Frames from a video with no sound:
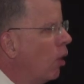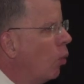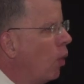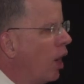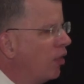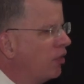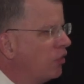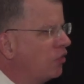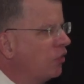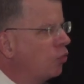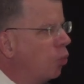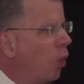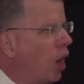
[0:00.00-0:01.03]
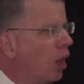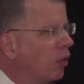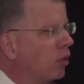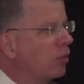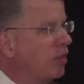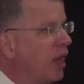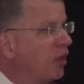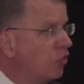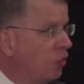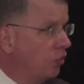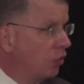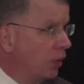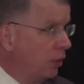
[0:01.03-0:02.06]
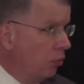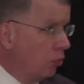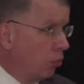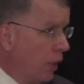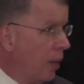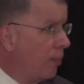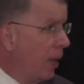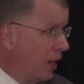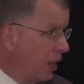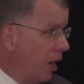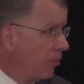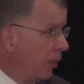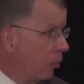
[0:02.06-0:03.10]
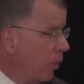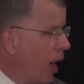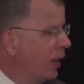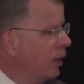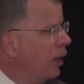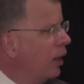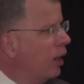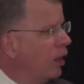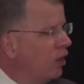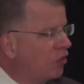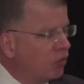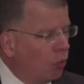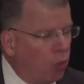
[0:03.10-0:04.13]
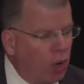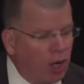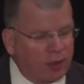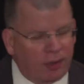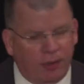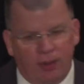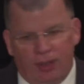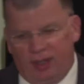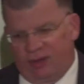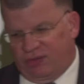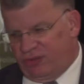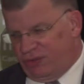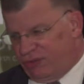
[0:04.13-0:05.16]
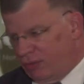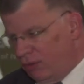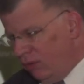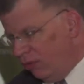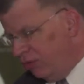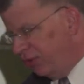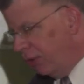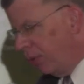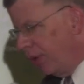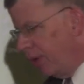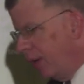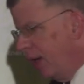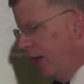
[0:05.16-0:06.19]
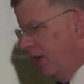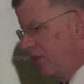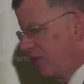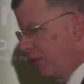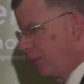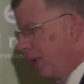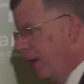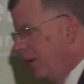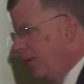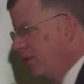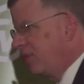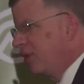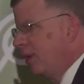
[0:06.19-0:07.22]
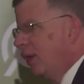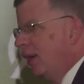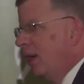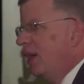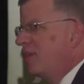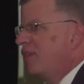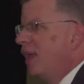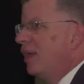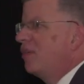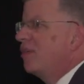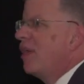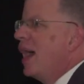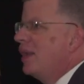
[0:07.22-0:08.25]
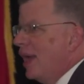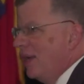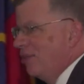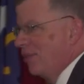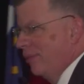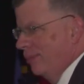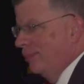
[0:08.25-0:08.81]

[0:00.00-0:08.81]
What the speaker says: Well, this is water, things usually ran by a government, right? It's the water, it's the sewer, it's the roads, it's things of that nature.